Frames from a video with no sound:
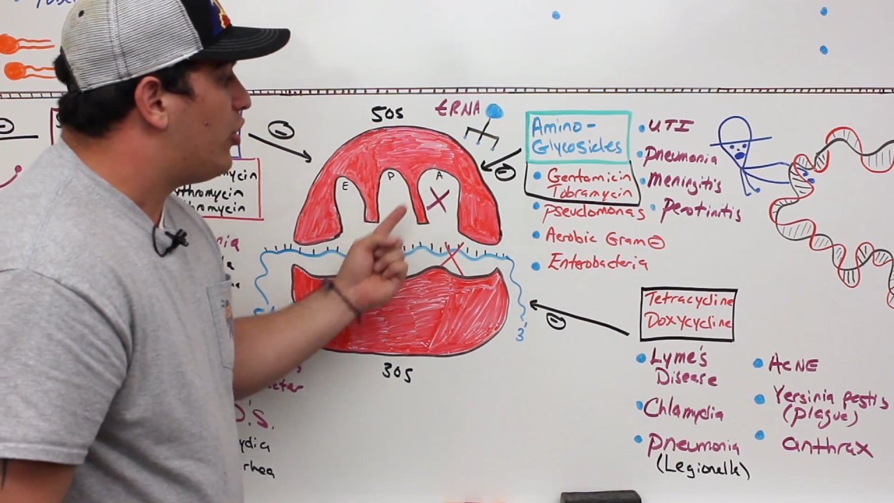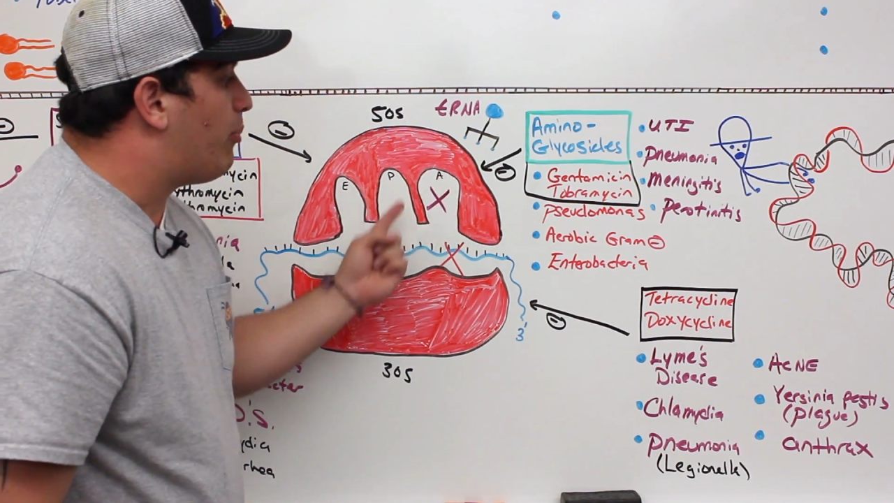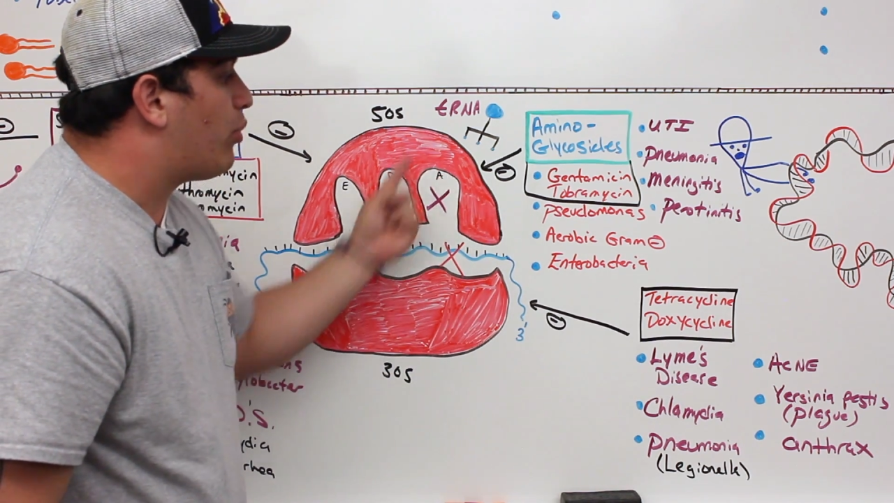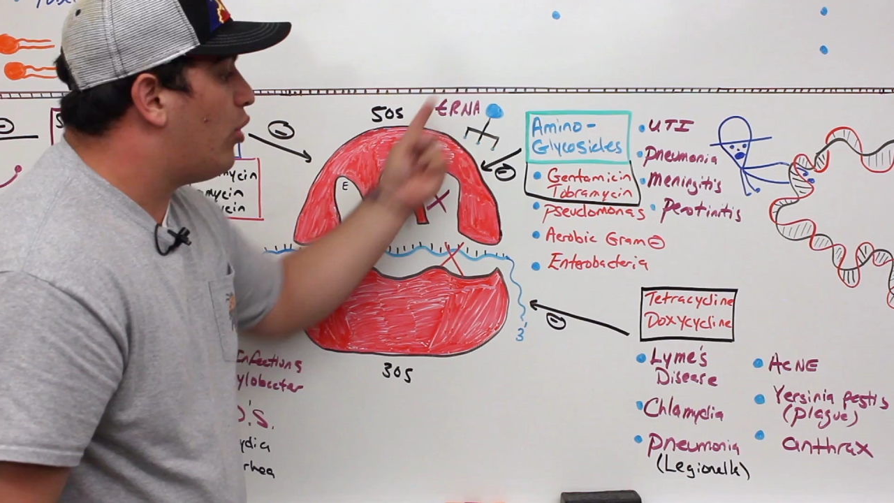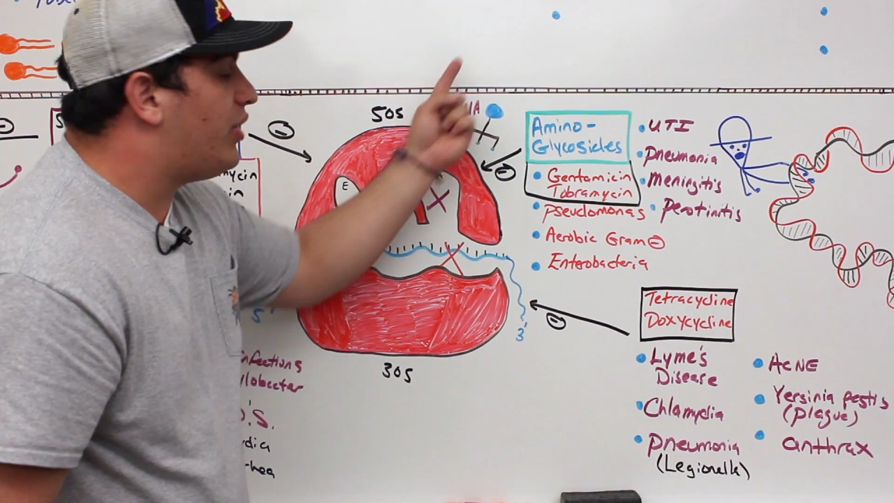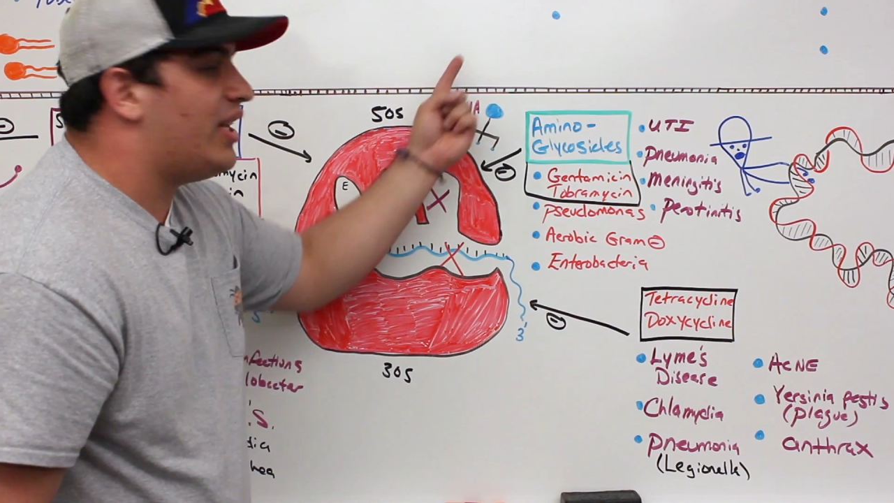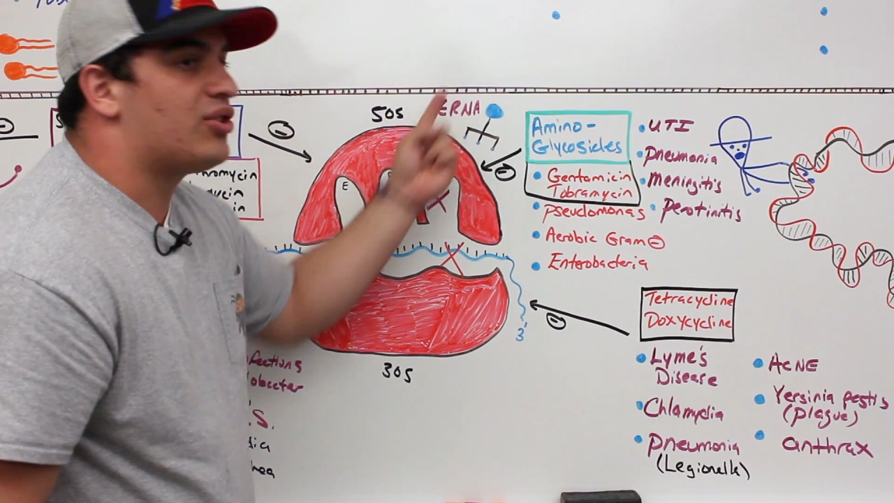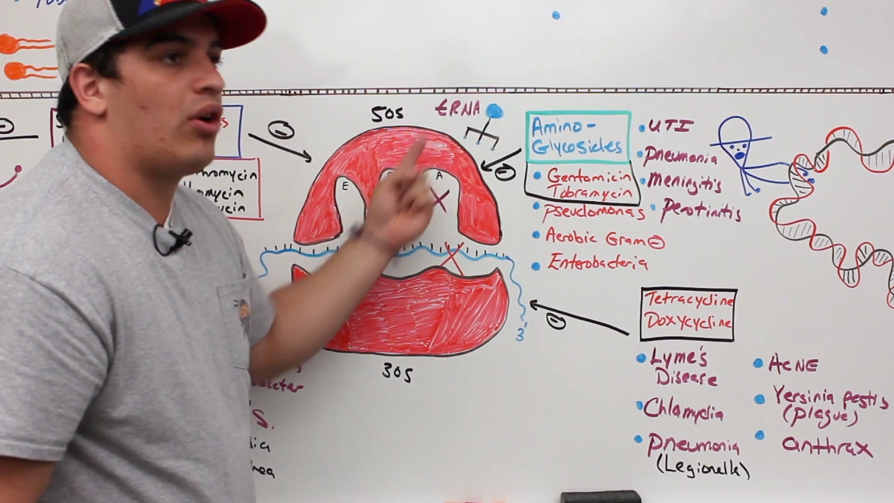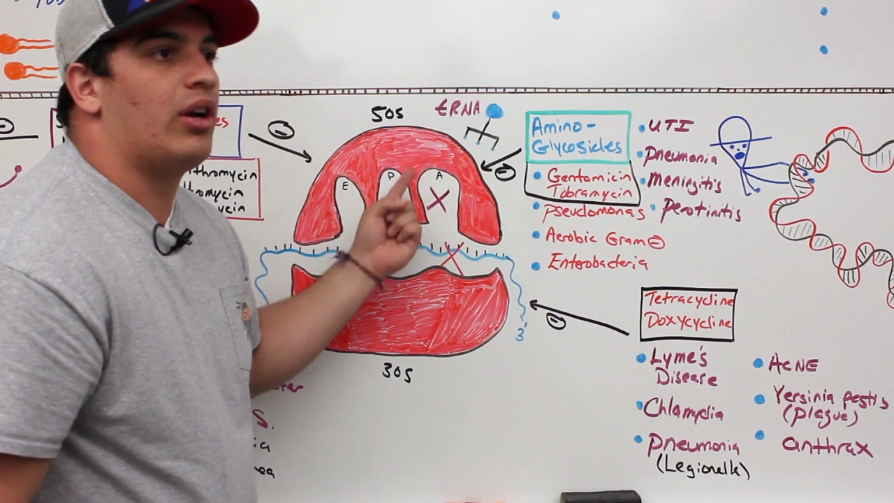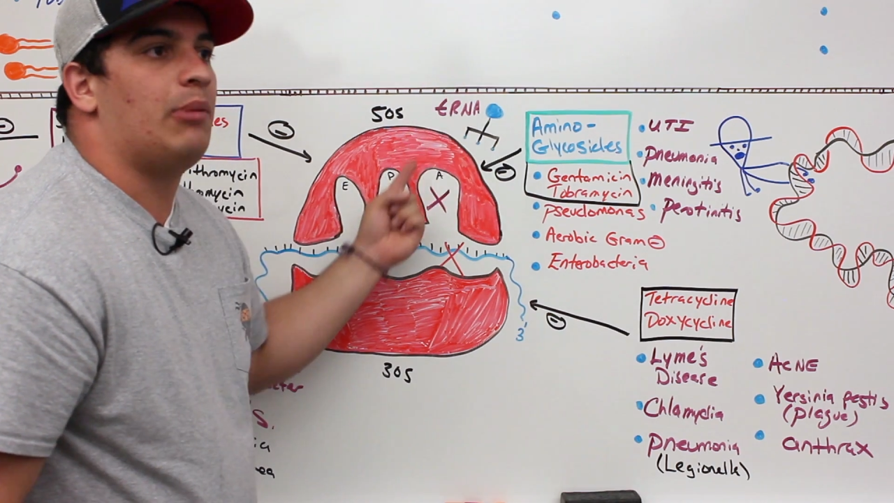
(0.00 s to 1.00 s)
the proteins
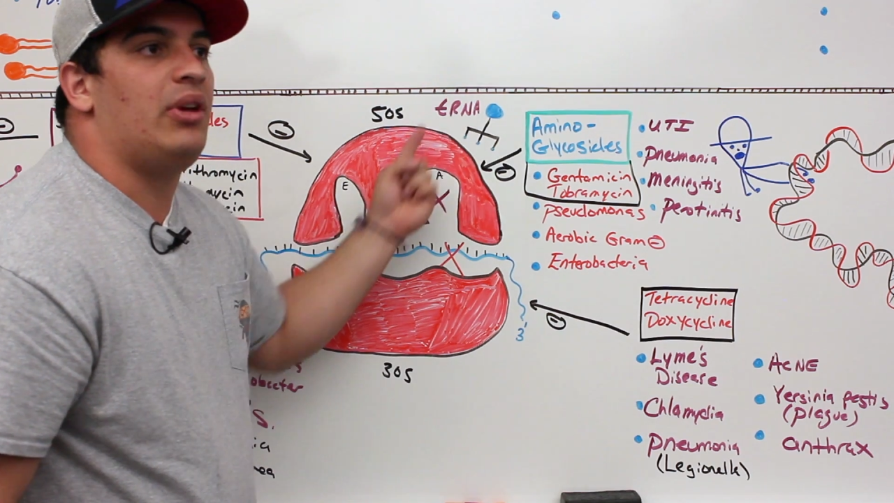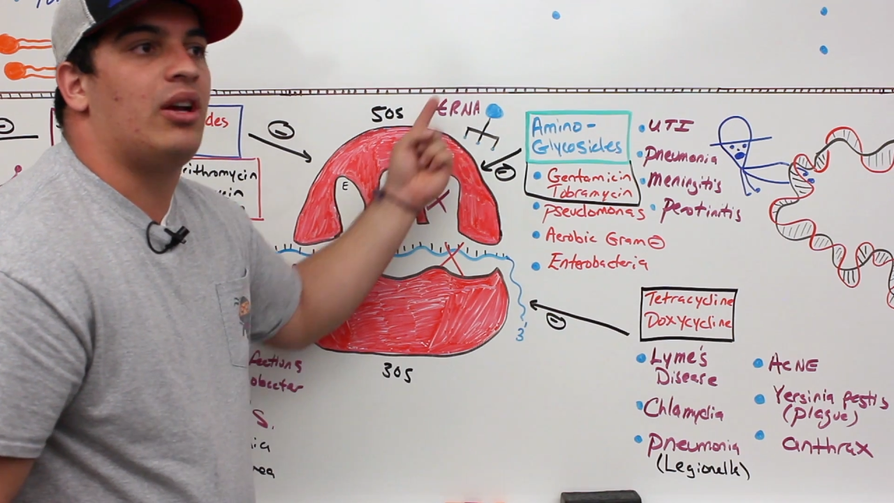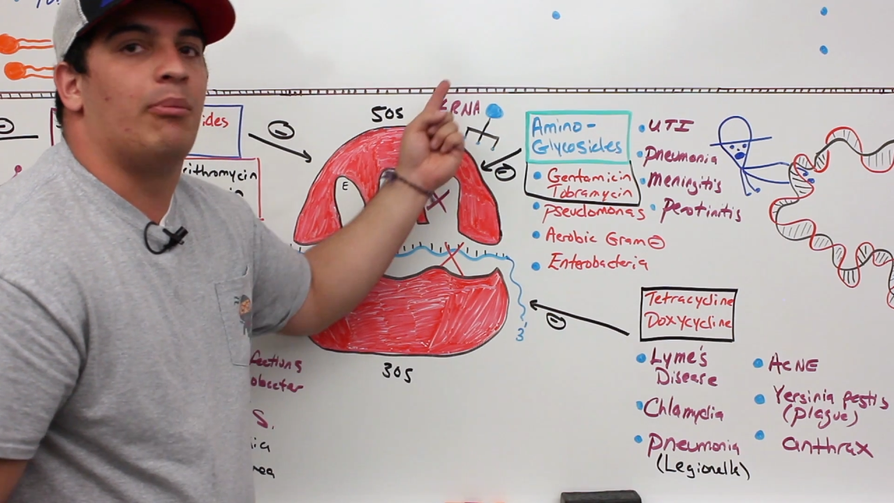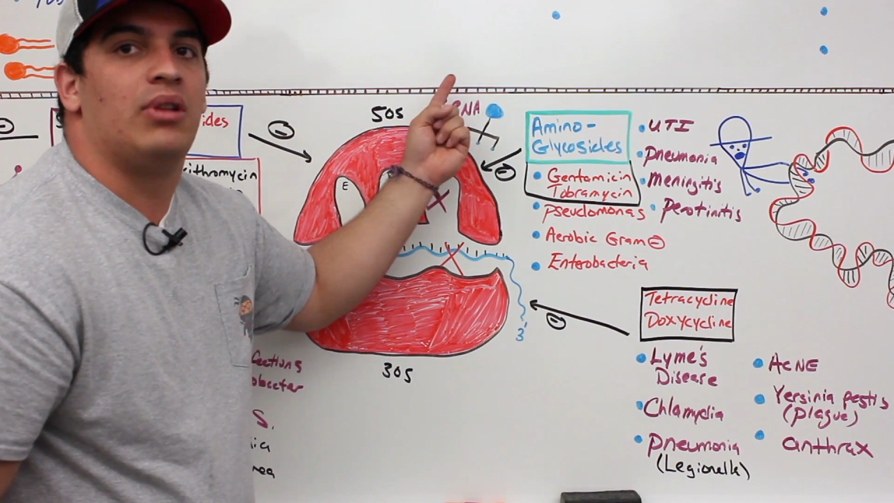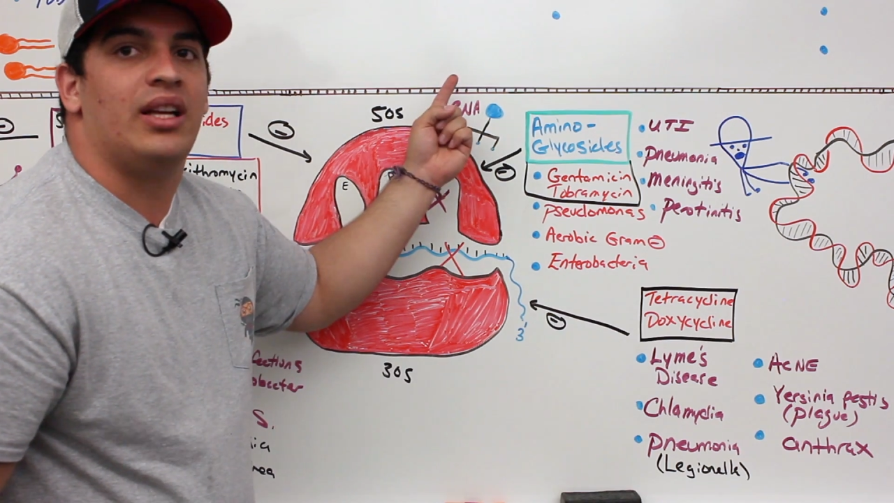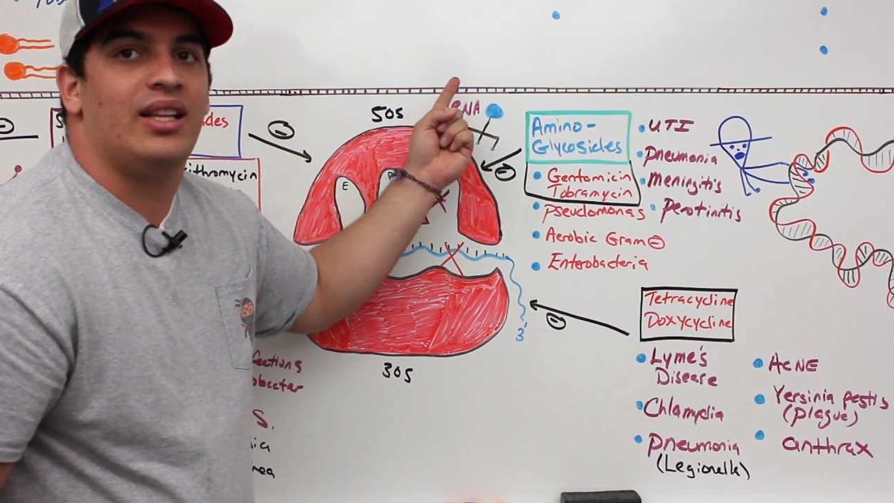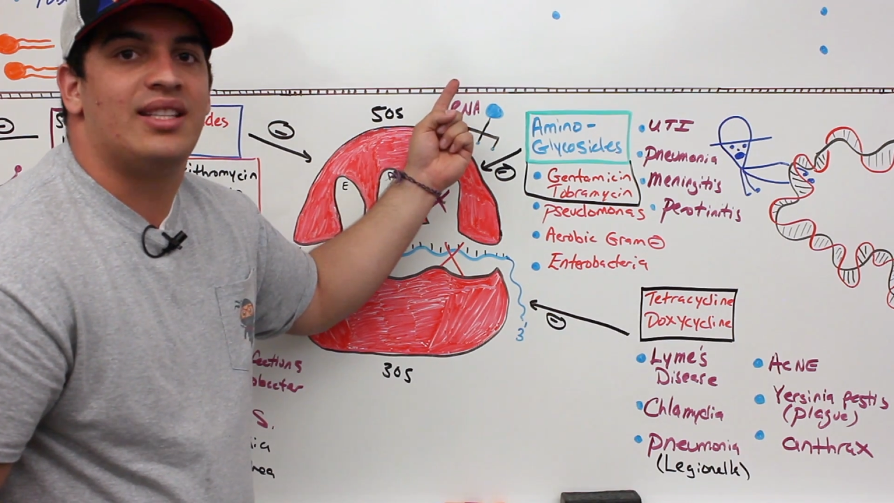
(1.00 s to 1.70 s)
aren't going to be completely